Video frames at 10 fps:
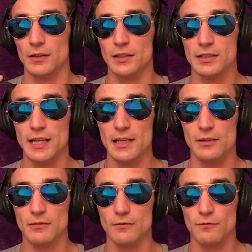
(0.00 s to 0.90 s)
the state
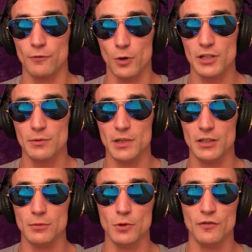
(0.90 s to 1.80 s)
forced me
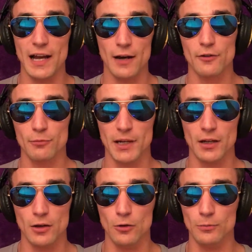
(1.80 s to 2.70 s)
to move out of my
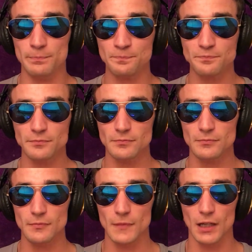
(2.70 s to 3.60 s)
home
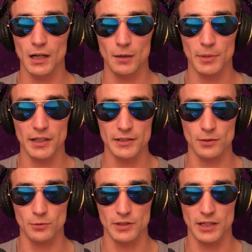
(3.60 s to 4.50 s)
because
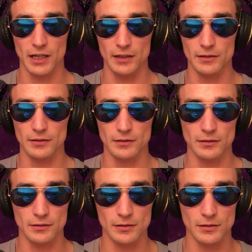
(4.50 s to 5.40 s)
it was not
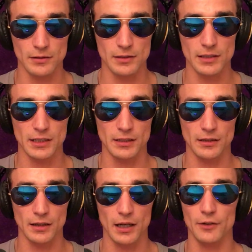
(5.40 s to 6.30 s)

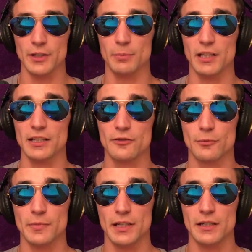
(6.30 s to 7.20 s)
seen a healthy place for
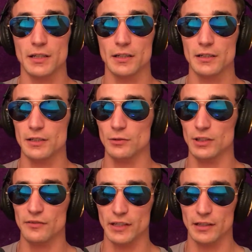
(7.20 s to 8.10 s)
me to continue
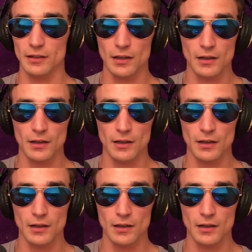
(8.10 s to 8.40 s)
living in.